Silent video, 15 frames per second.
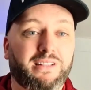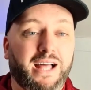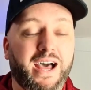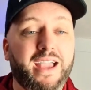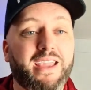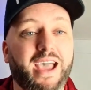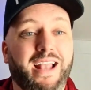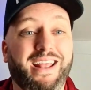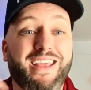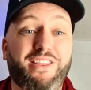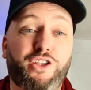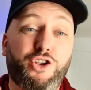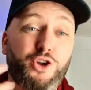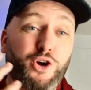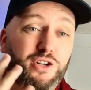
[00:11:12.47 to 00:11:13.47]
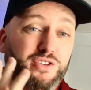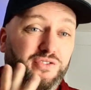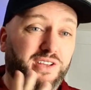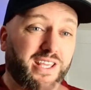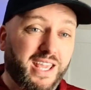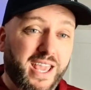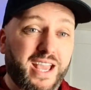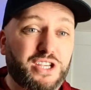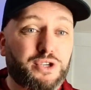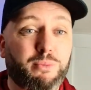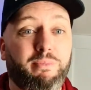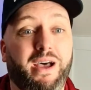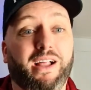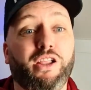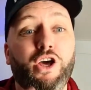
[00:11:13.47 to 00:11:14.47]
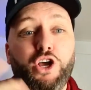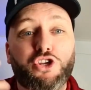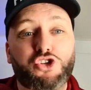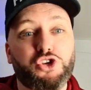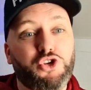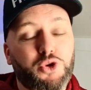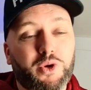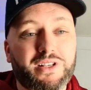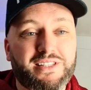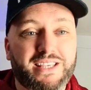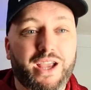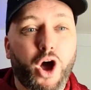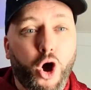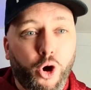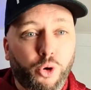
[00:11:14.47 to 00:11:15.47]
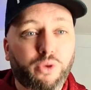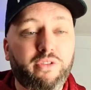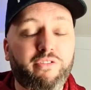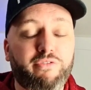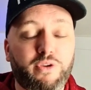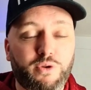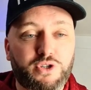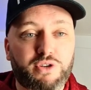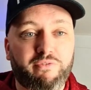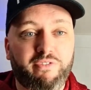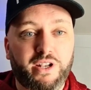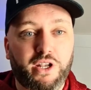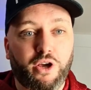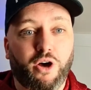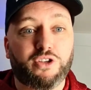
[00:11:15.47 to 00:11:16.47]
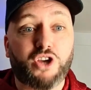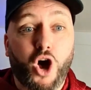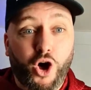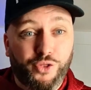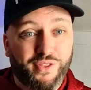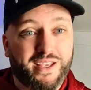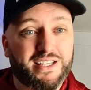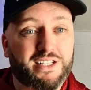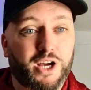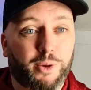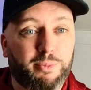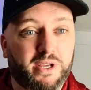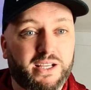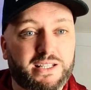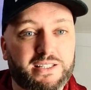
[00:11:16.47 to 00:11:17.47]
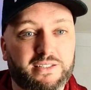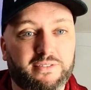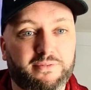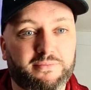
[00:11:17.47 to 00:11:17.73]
like, and hit the notification bell so you can see all the future videos on these topics.